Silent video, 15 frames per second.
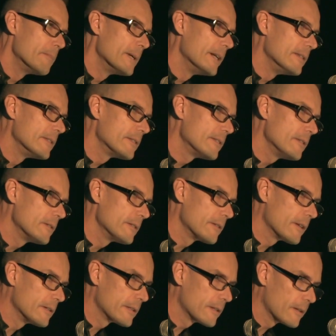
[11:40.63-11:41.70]
But as soon
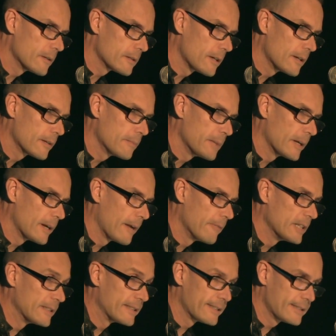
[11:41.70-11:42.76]
as I start talking about
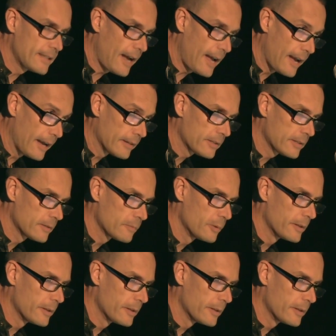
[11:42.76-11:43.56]
having sex